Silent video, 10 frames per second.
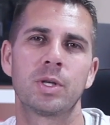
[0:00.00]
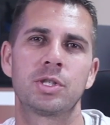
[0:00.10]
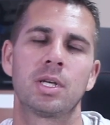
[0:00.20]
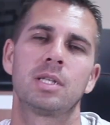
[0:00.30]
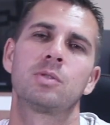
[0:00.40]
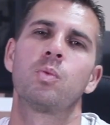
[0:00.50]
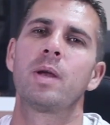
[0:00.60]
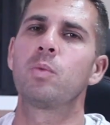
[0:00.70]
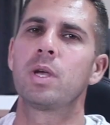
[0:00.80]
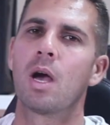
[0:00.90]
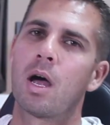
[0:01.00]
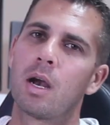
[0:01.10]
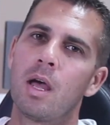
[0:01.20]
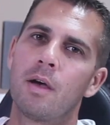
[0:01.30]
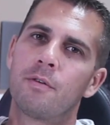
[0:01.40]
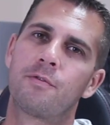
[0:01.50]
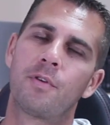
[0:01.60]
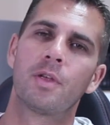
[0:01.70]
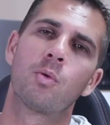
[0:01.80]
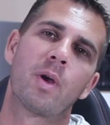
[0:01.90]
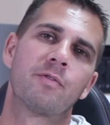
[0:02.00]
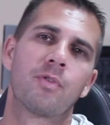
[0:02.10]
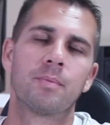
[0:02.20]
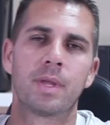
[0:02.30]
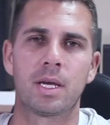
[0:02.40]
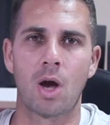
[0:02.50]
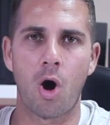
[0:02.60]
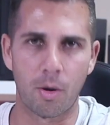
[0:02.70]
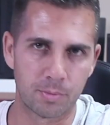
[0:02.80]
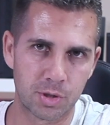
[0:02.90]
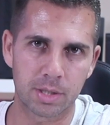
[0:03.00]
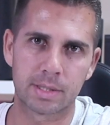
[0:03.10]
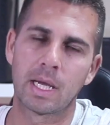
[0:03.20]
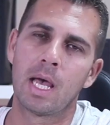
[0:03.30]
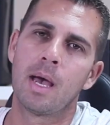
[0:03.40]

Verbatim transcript: which is when we are further away from the object,